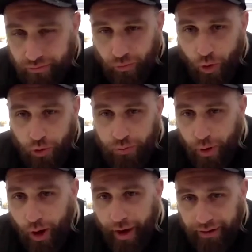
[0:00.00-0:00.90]
rode
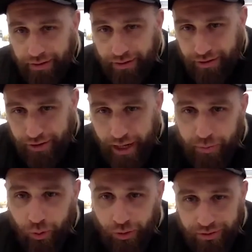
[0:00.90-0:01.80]
bikes and
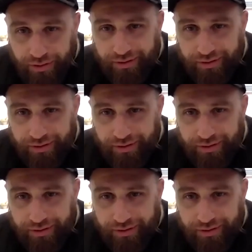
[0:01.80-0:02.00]
skateboards.